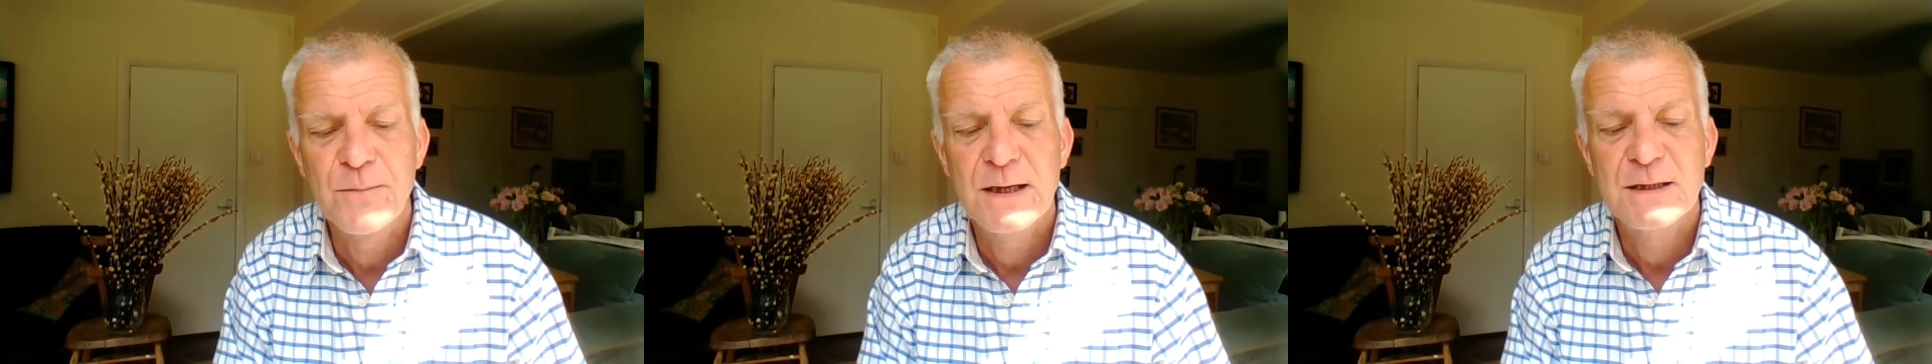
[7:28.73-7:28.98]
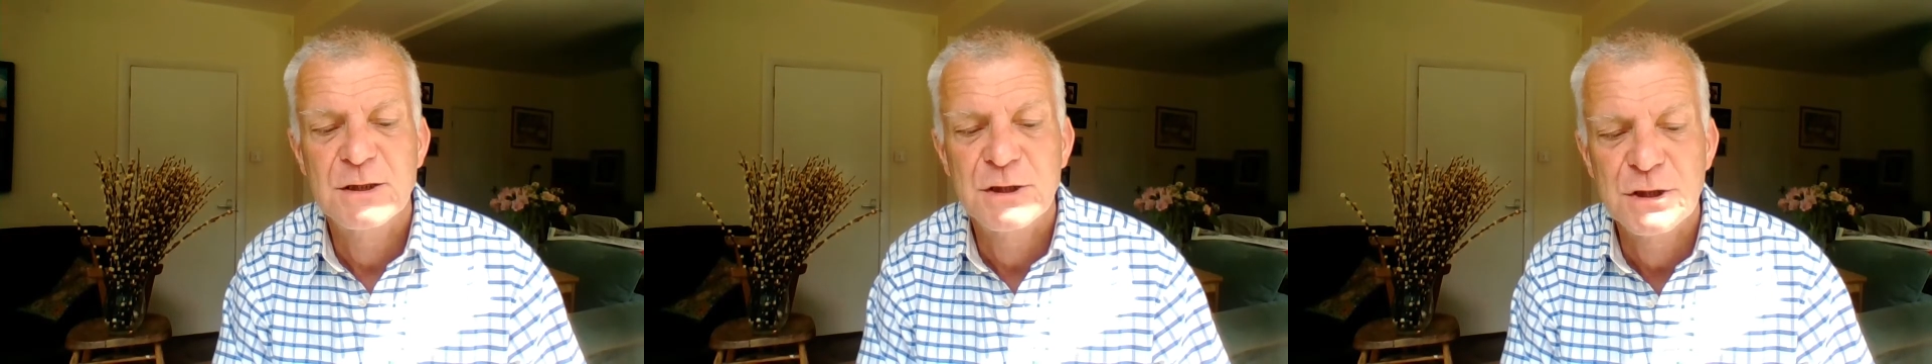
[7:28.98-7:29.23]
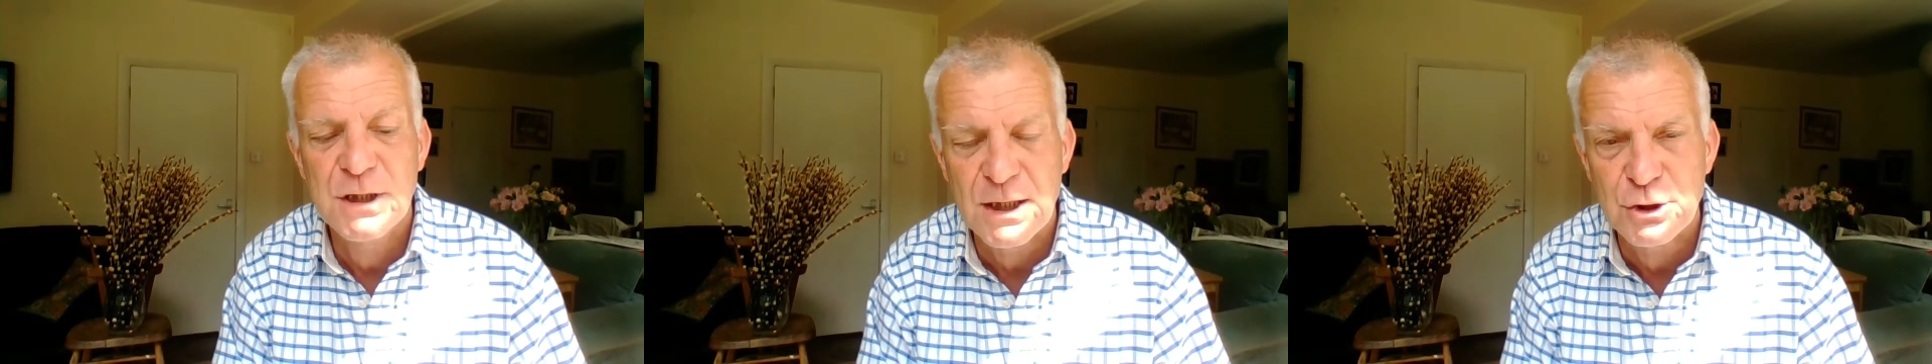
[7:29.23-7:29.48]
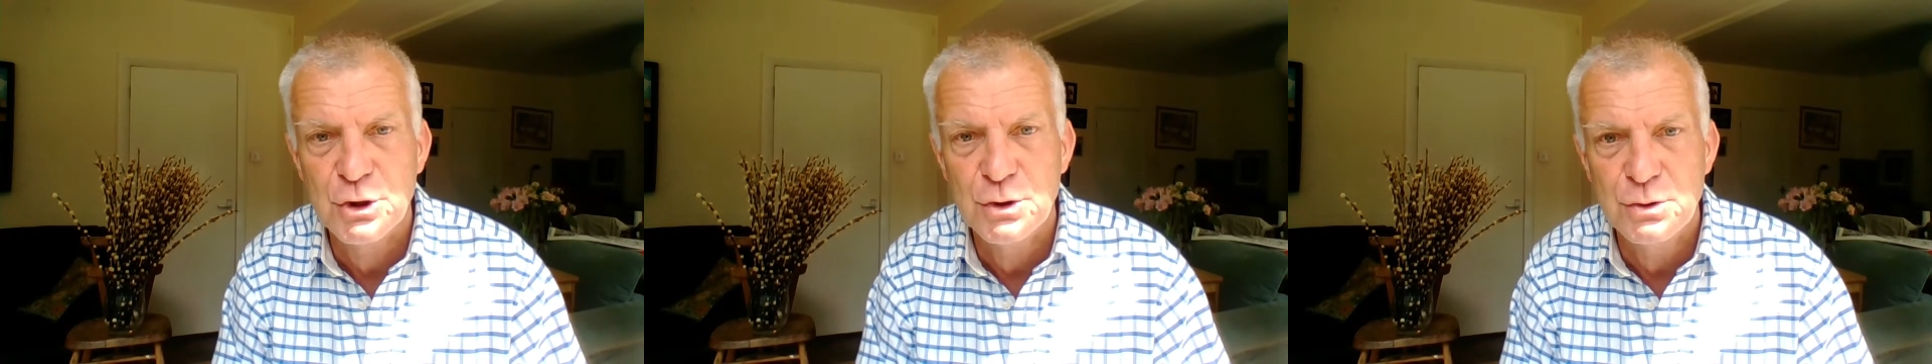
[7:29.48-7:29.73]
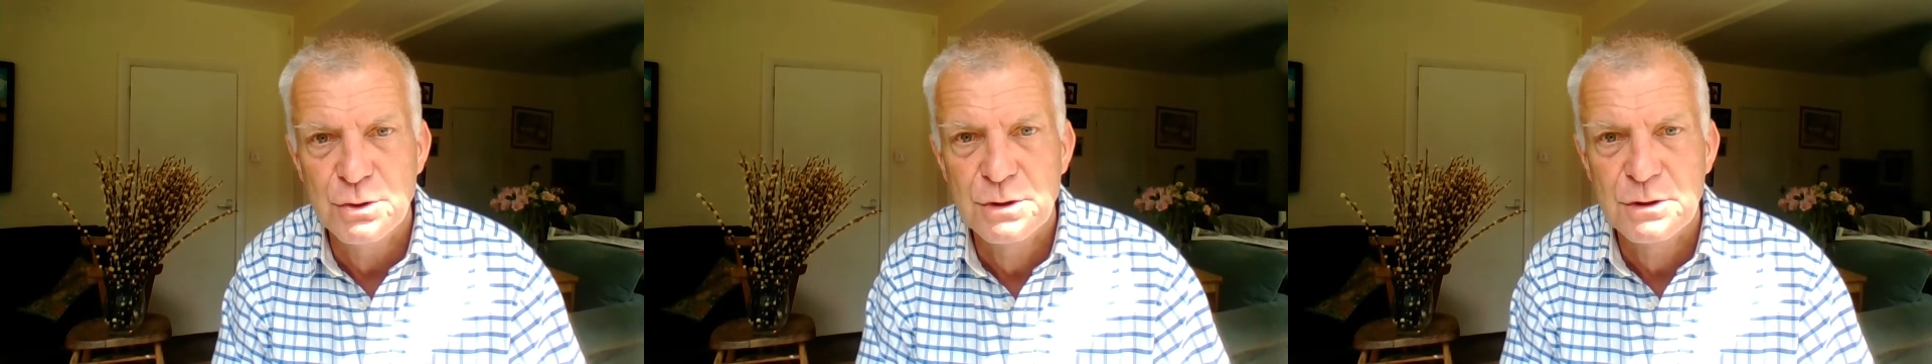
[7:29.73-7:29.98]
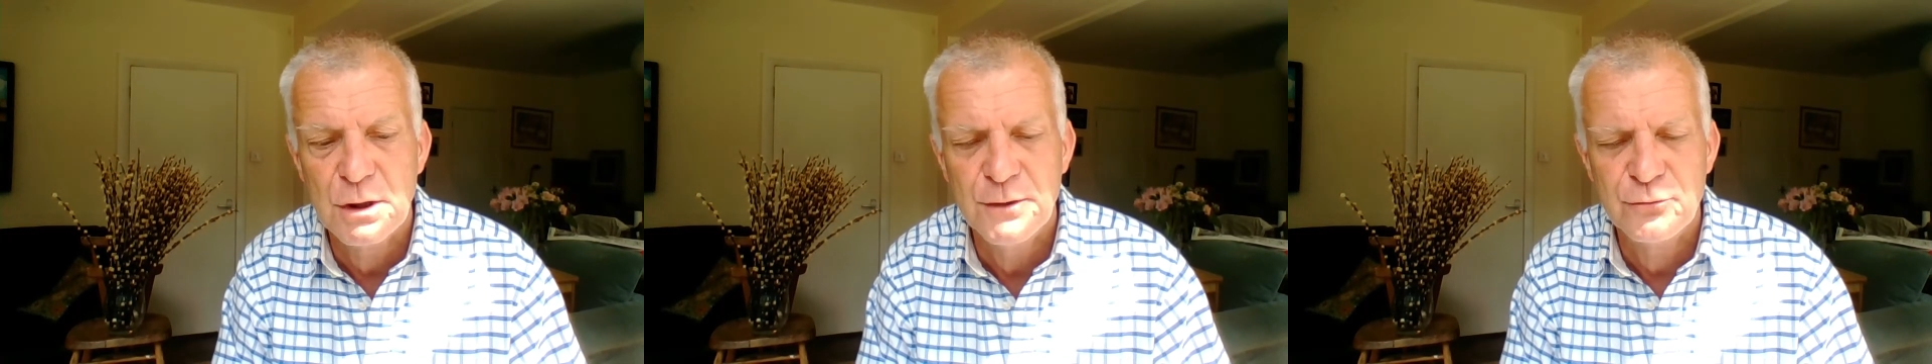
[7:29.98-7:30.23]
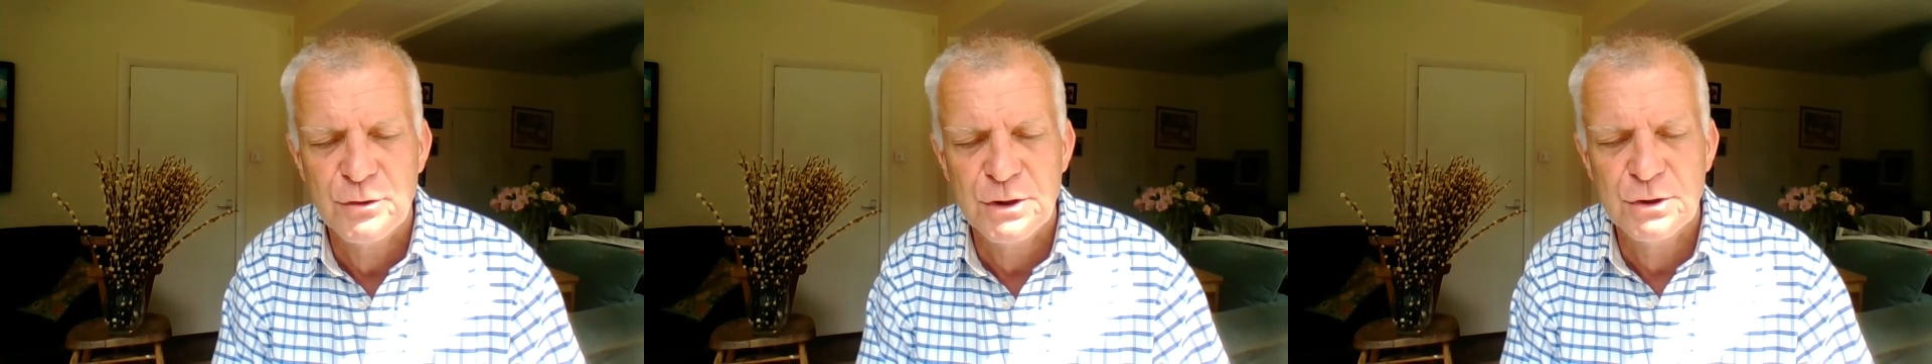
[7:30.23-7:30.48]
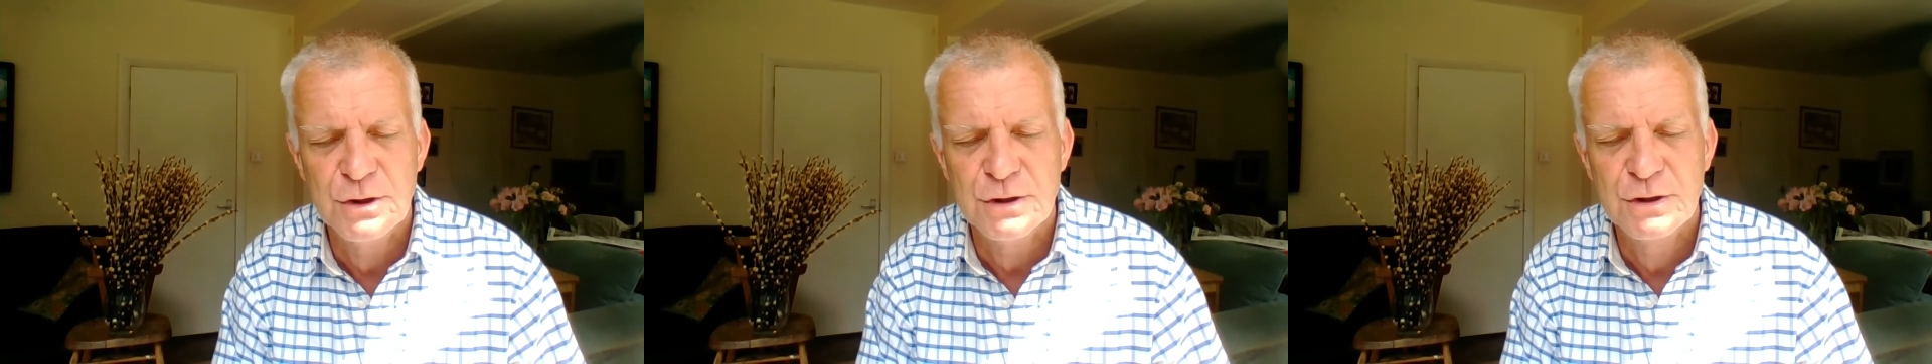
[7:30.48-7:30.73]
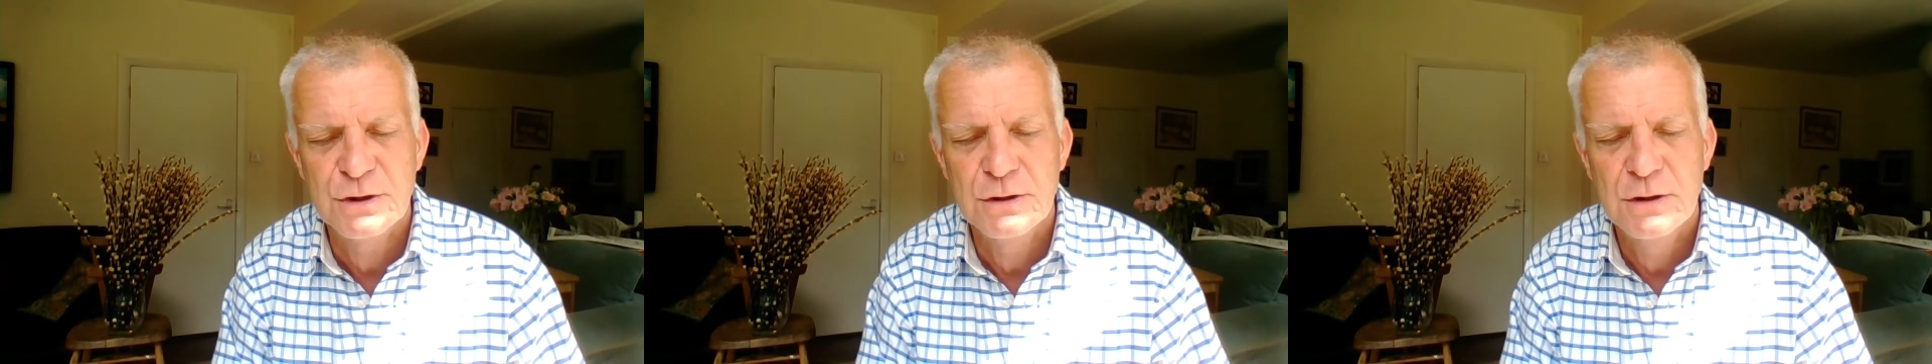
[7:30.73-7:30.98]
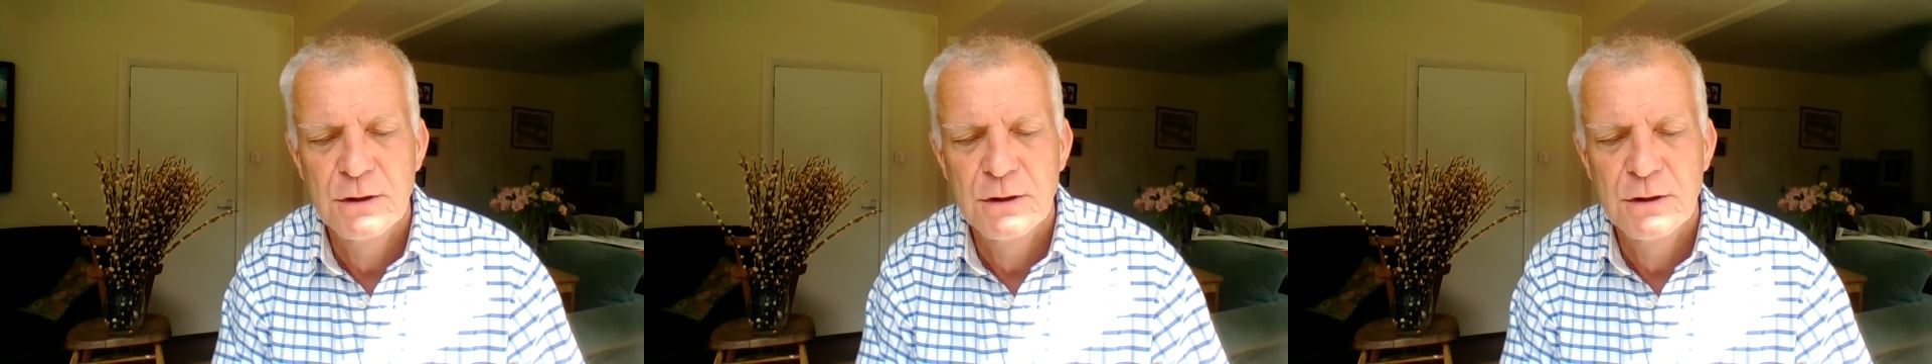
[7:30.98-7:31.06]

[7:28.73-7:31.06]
statues of creatures.